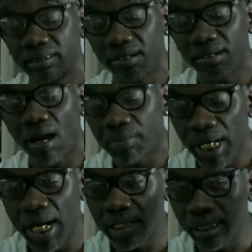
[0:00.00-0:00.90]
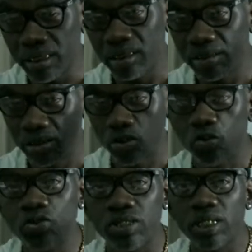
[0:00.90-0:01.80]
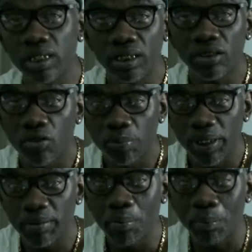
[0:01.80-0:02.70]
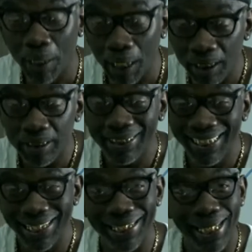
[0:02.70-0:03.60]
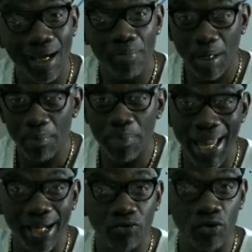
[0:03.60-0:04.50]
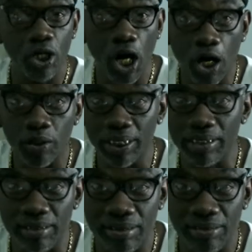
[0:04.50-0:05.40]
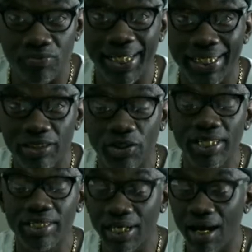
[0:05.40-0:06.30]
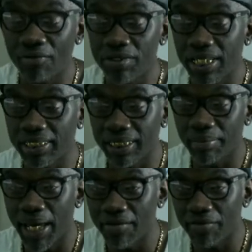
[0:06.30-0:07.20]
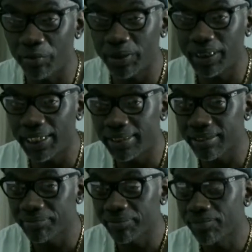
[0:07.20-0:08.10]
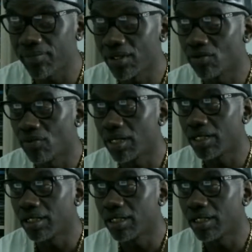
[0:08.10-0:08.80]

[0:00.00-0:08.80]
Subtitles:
I'm kind of losing it a little bit, but he got my back regardless, right? So here's the conversation I'm having with Chase, right?